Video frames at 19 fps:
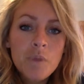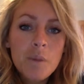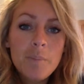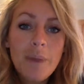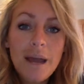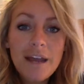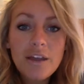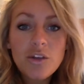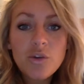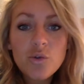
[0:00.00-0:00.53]

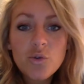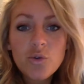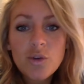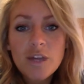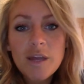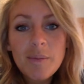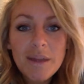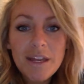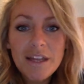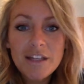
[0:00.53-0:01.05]
by you
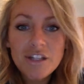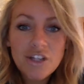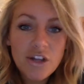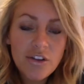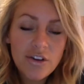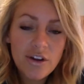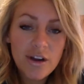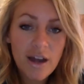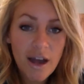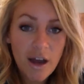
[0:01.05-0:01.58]
keeping each
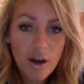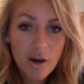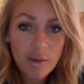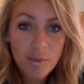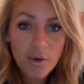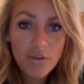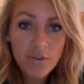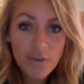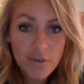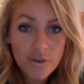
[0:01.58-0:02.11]
other
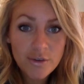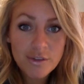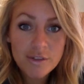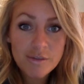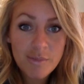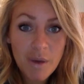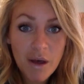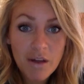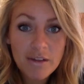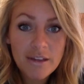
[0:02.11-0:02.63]
accountable for those
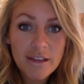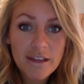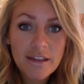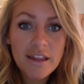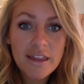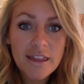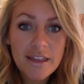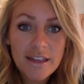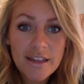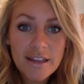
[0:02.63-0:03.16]
small
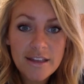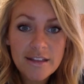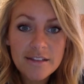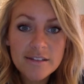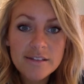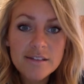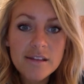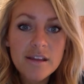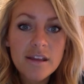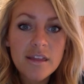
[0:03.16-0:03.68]
daily
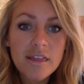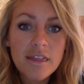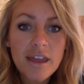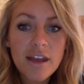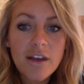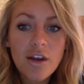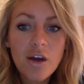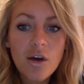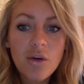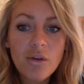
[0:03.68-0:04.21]
things, they
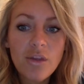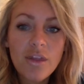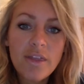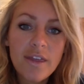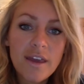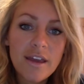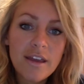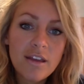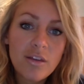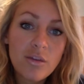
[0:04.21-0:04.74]
know that they
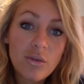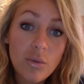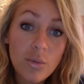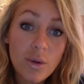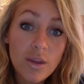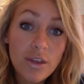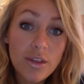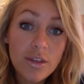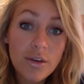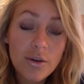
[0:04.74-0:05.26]
can do it
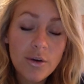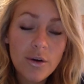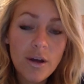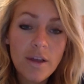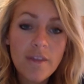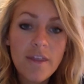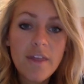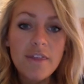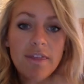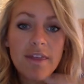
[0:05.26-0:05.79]
with you.
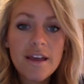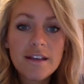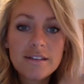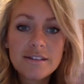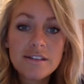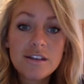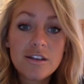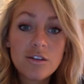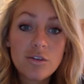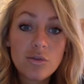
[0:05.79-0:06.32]
And then they
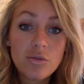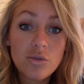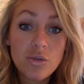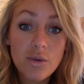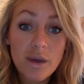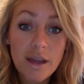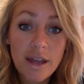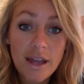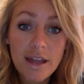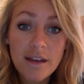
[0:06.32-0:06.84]
see you
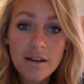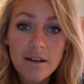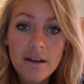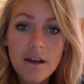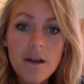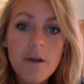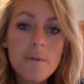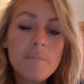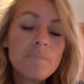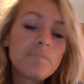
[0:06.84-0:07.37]
doing it,
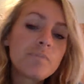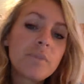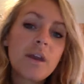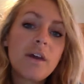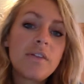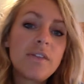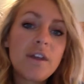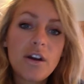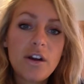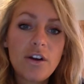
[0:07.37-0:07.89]

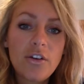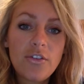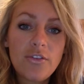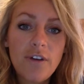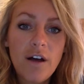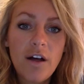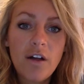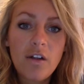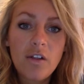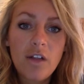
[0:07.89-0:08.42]
and they're going to
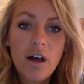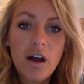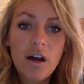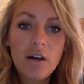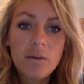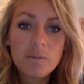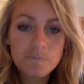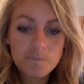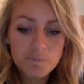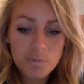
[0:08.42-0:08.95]
follow
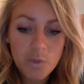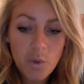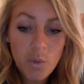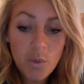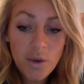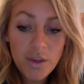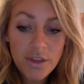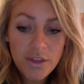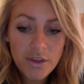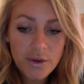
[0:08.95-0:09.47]
along
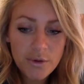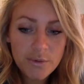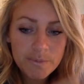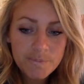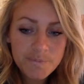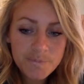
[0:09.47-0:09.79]
with you.